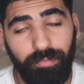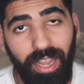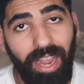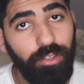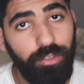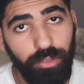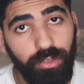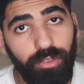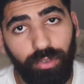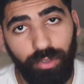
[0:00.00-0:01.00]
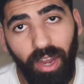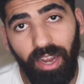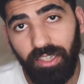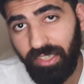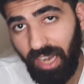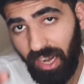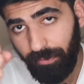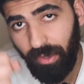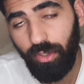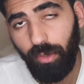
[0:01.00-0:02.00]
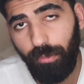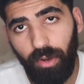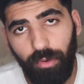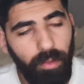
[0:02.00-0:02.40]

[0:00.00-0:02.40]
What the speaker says: I used to try and shave my unibrow.